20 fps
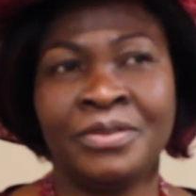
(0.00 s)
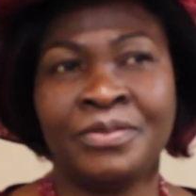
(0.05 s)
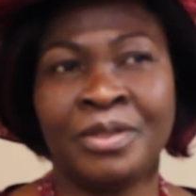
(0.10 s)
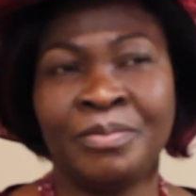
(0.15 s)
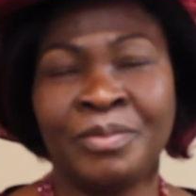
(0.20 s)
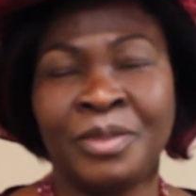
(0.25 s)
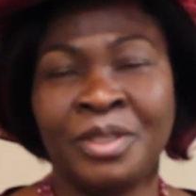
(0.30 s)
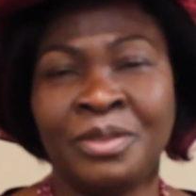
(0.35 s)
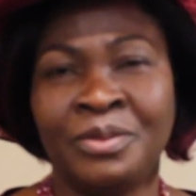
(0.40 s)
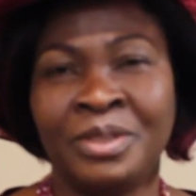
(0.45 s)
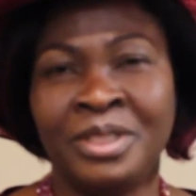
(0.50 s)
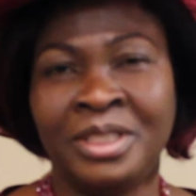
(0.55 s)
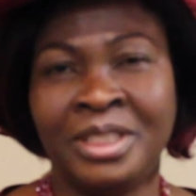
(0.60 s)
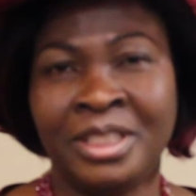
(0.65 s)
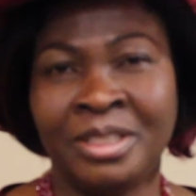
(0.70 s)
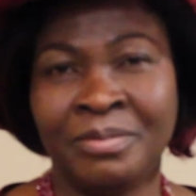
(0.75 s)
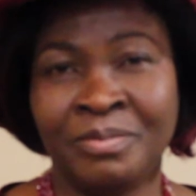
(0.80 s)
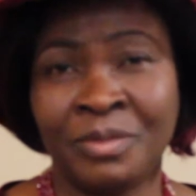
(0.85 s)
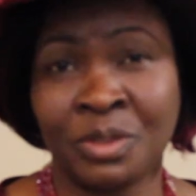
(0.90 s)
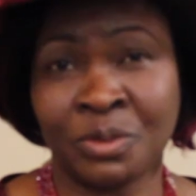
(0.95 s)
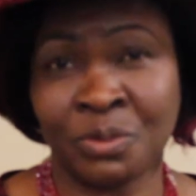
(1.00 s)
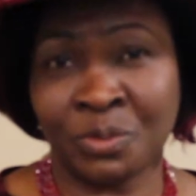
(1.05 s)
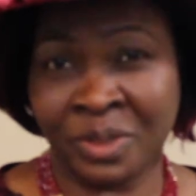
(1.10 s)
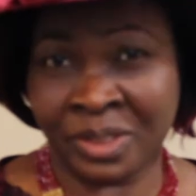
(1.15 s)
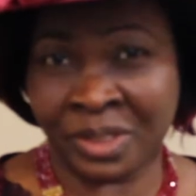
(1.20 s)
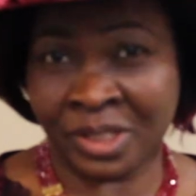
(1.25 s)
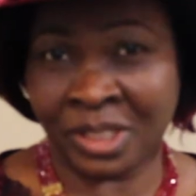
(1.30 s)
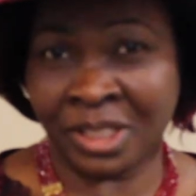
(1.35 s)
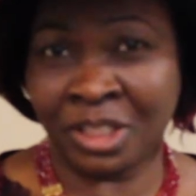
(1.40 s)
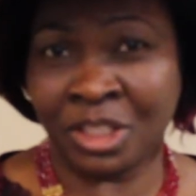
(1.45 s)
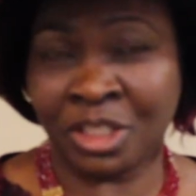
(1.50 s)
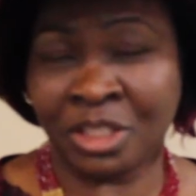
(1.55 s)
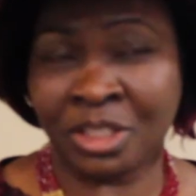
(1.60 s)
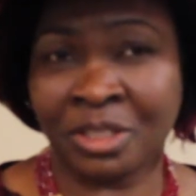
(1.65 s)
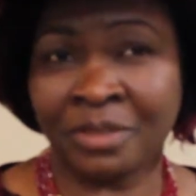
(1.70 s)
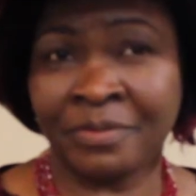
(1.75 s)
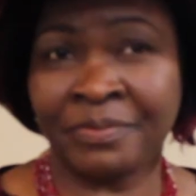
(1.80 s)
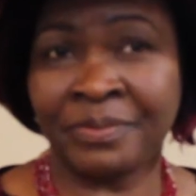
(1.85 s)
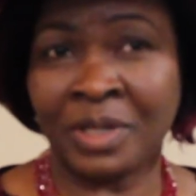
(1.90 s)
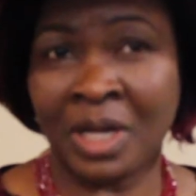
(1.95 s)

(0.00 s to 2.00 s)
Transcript: from the Redeemed Christian Church of